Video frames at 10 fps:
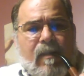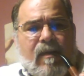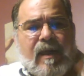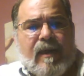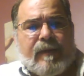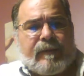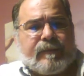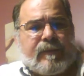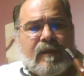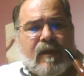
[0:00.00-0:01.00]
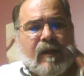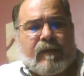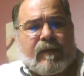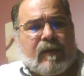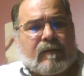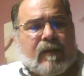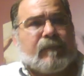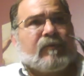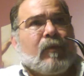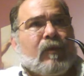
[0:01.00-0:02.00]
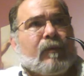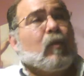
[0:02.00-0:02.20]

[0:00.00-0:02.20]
And, you know, I'm smoking,